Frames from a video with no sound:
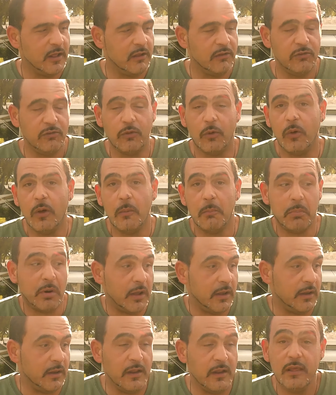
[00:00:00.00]
So,
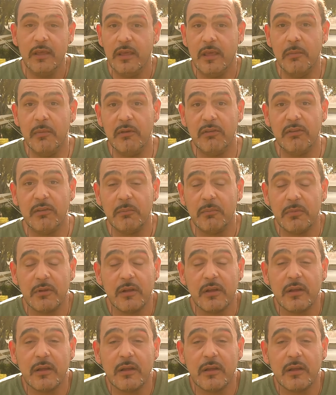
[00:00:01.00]
but give me some